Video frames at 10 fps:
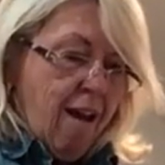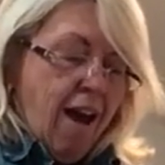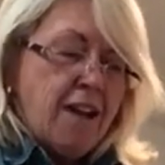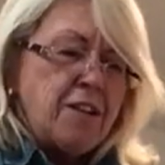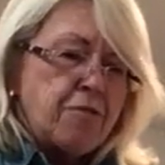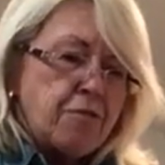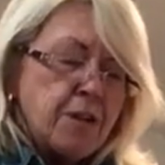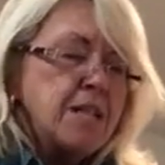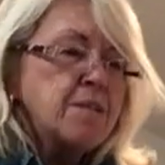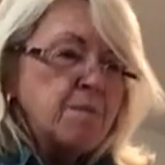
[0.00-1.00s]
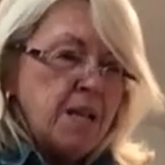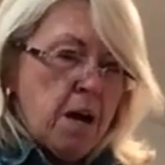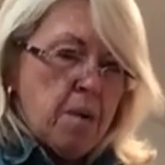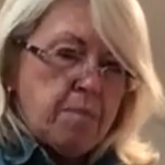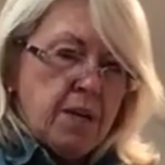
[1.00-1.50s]
And it frees me
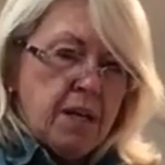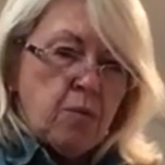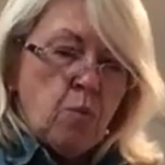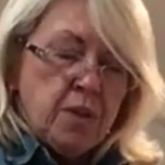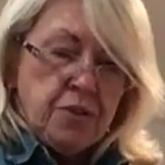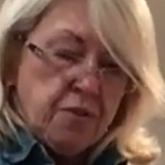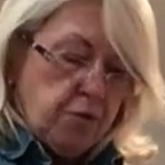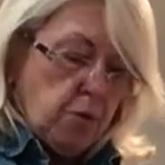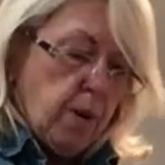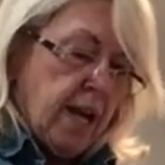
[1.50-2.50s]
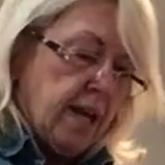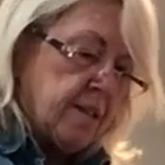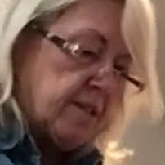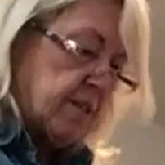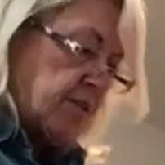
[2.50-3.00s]
up in wonderful
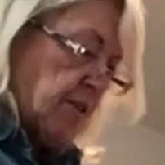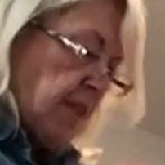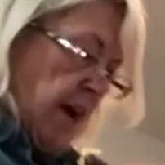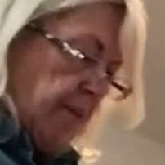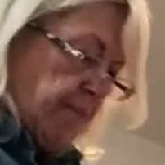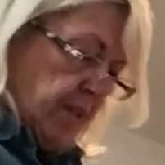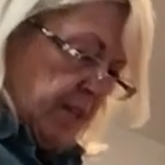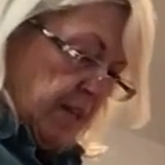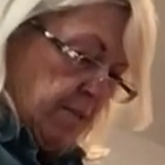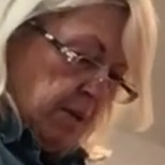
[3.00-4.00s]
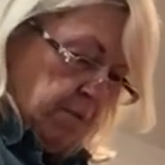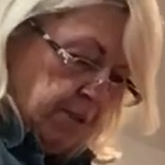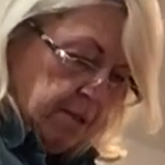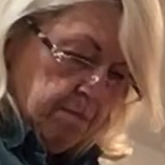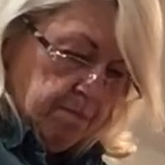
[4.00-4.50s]
ways so that now I'm going to
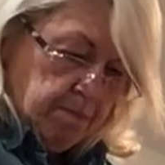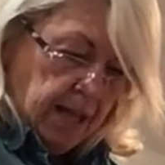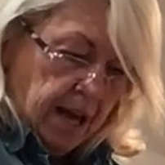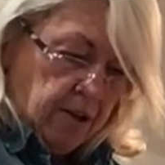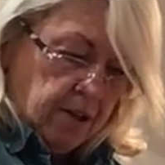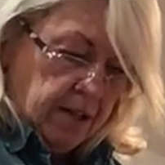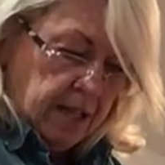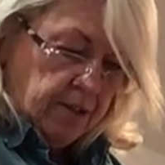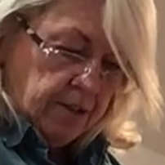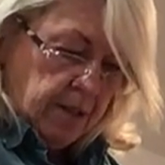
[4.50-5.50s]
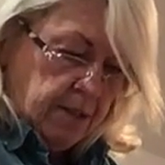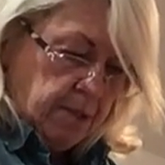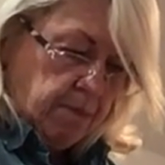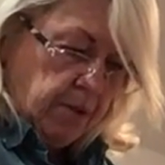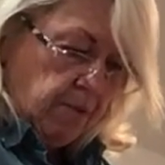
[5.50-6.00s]
put some black on, and look, I
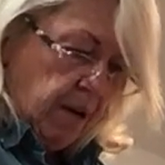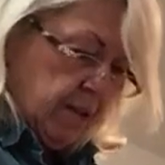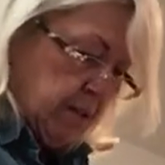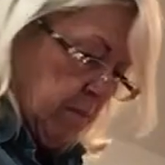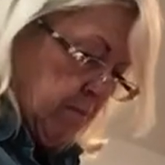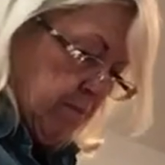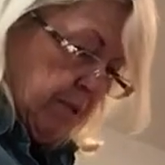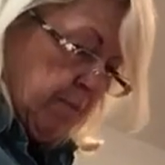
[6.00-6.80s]
just put it right on the